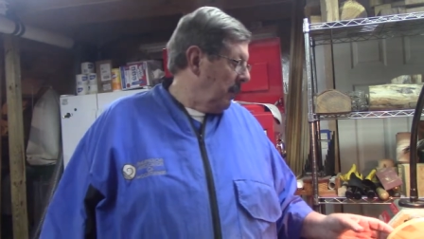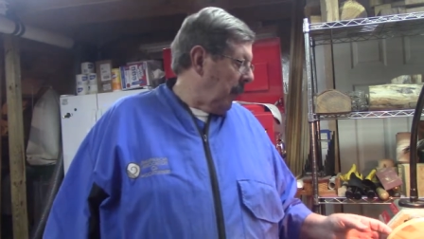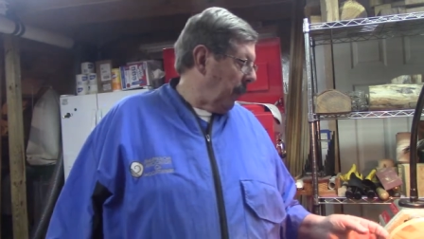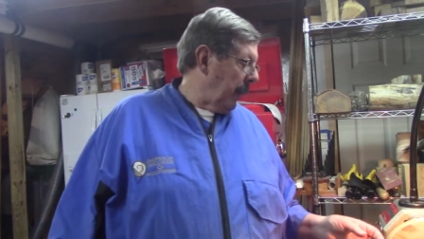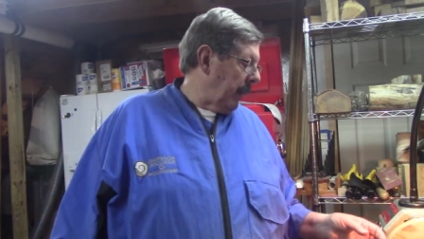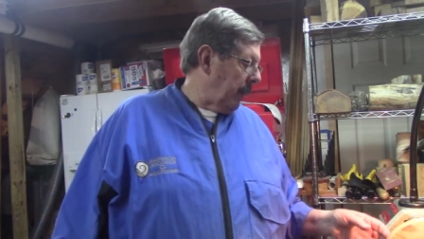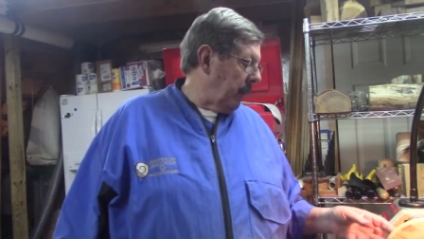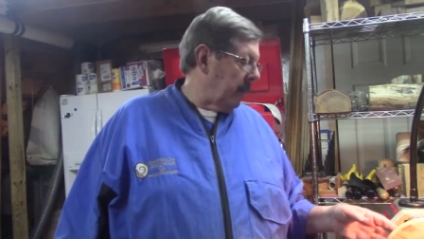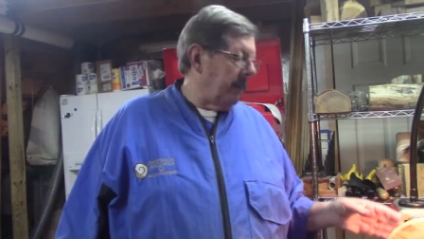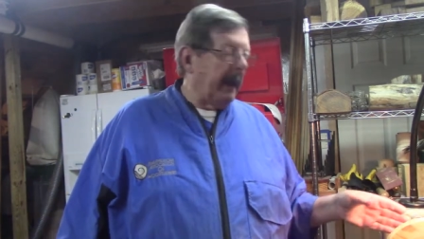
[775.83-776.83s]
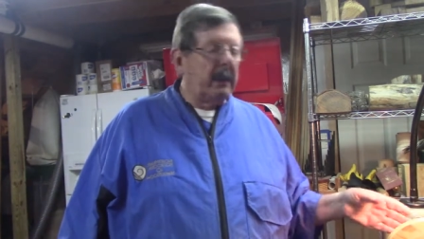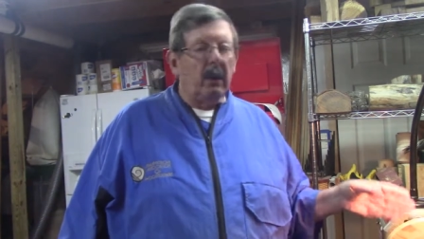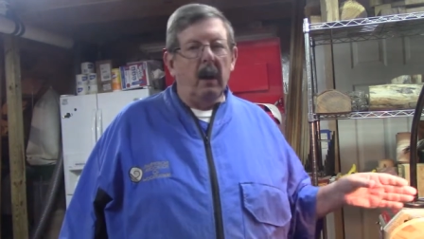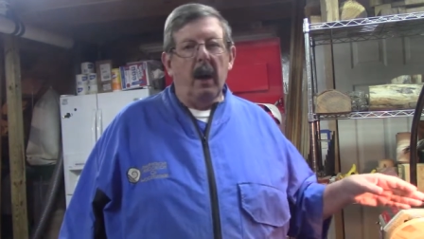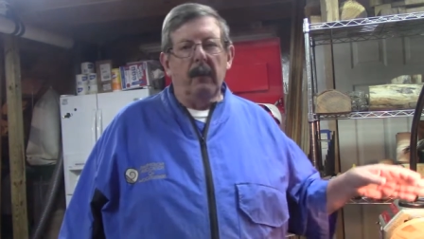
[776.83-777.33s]
well, really what makes
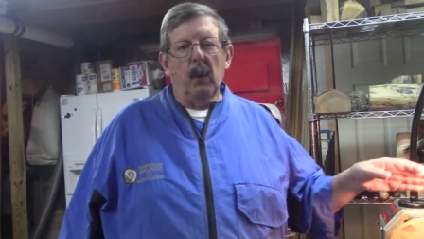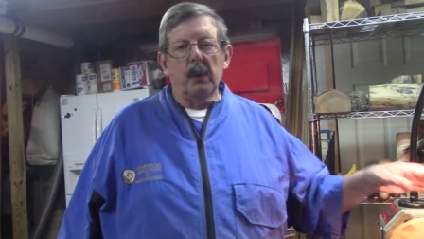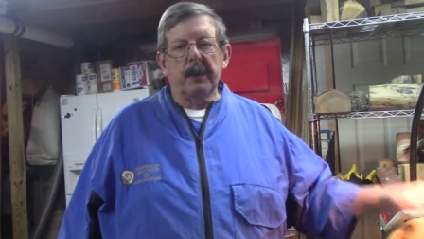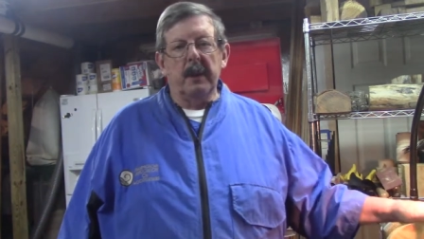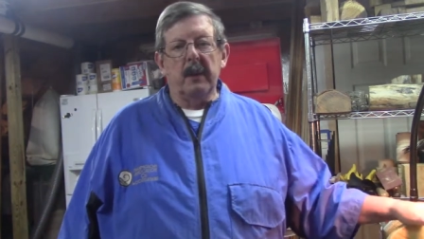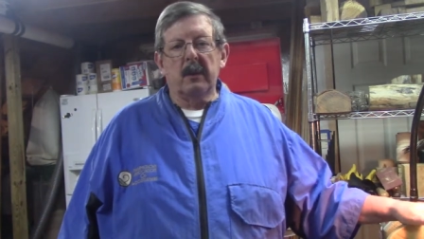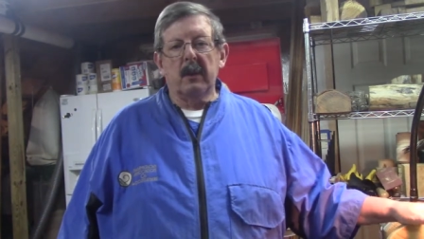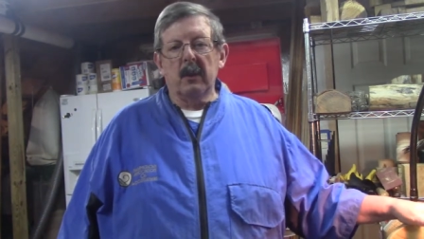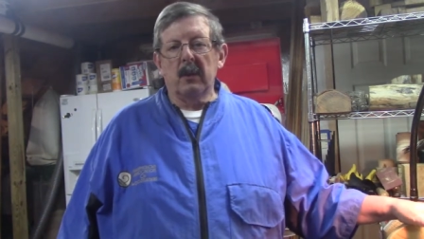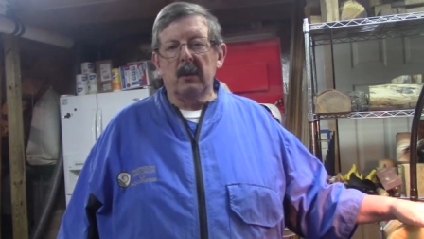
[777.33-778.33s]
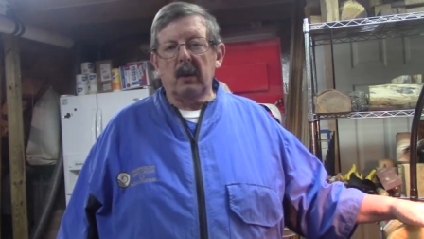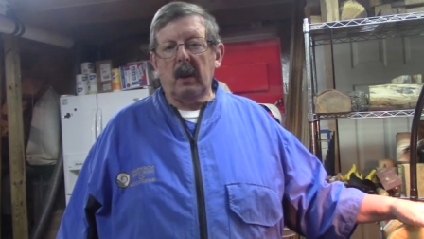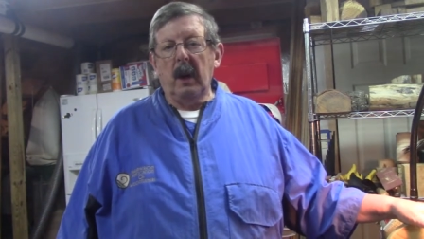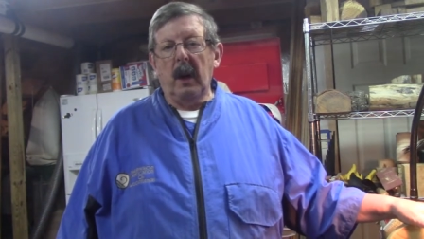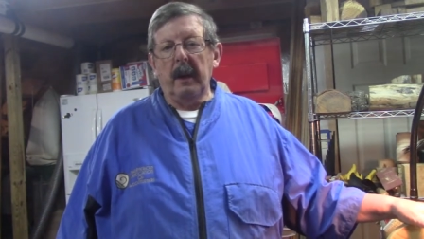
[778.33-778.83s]
a lot more sense is, is to
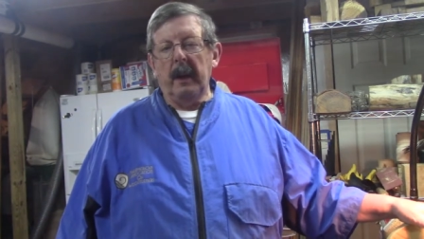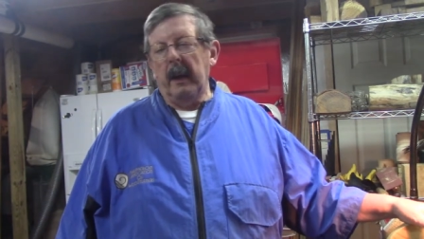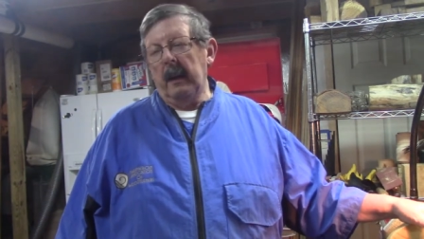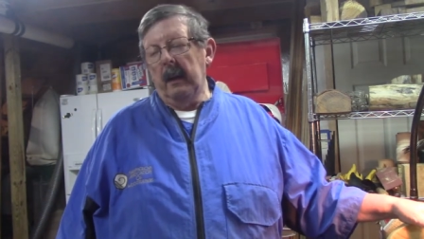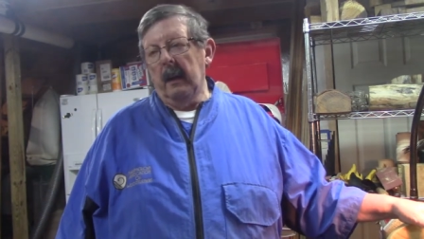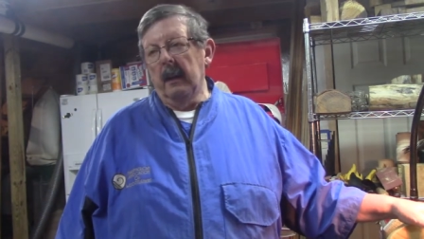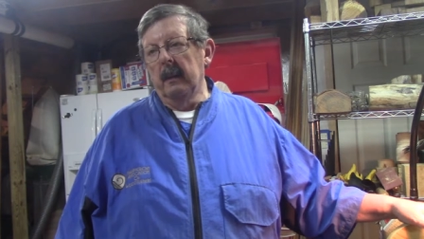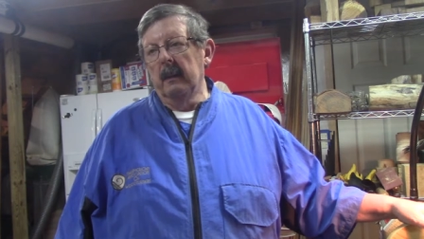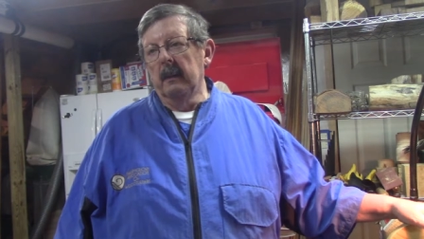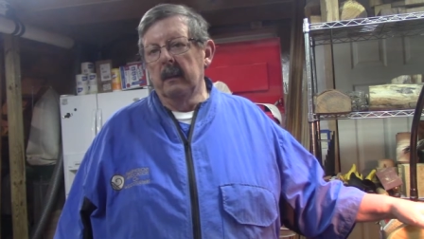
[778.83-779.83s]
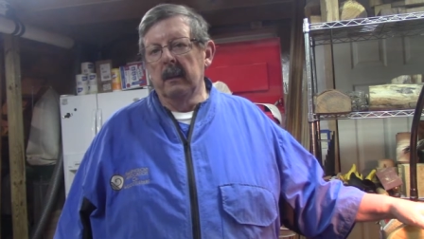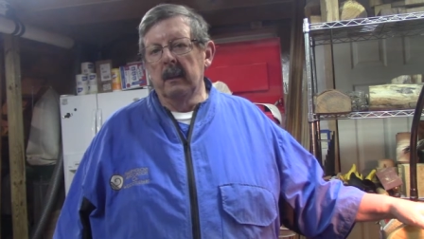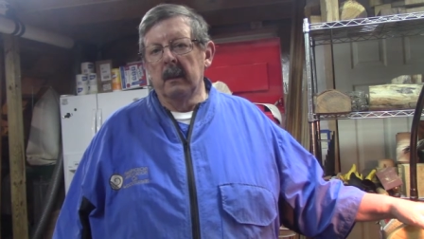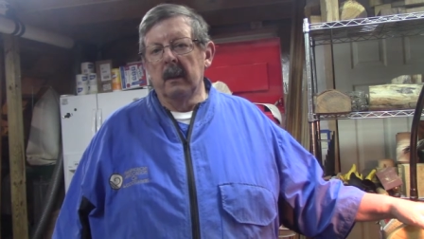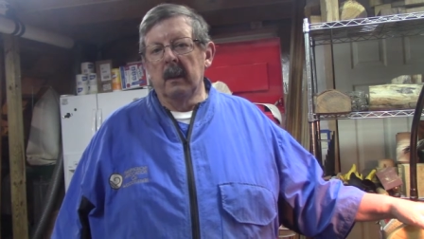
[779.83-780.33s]
cut a, uh,
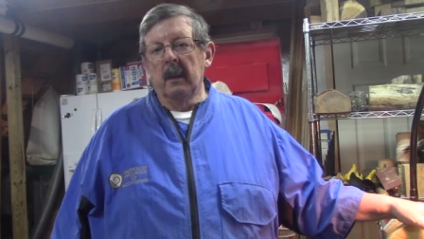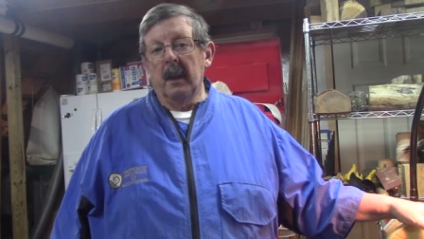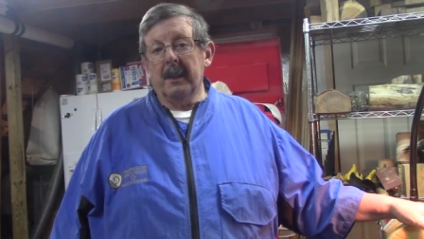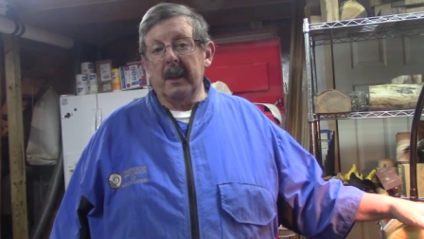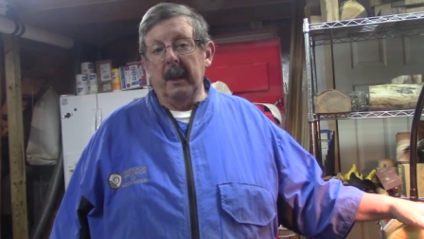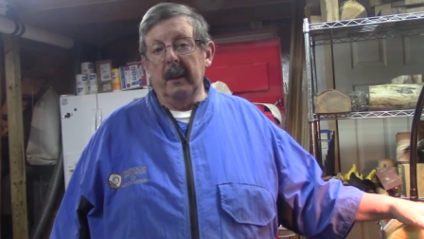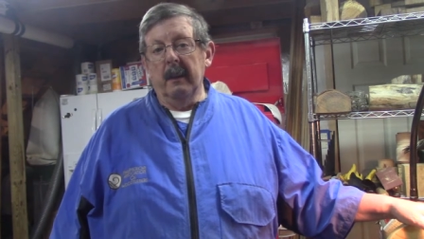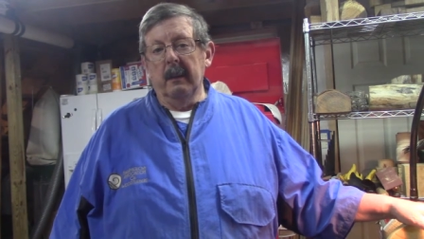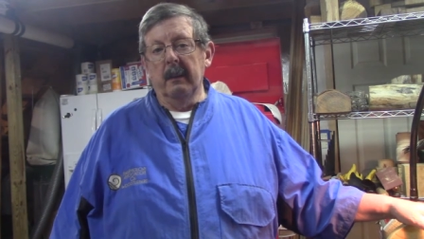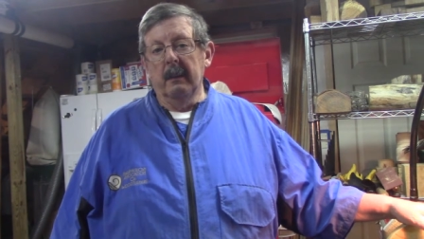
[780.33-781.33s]
a tenon,